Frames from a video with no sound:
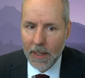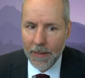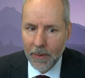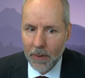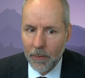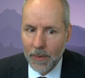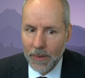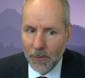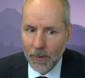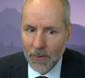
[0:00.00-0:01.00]
and there are
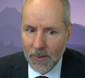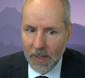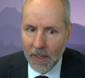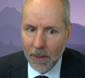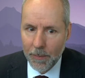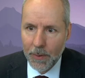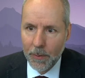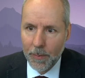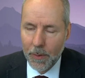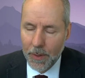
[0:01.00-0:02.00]
resources to help you
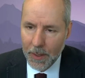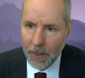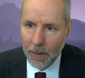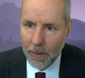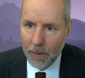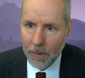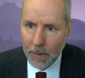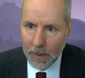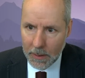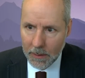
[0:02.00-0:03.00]
both here
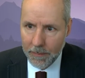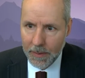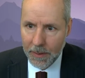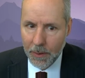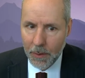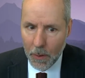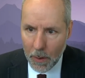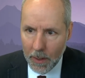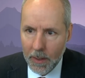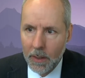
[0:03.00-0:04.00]
in New
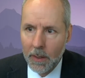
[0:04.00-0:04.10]
York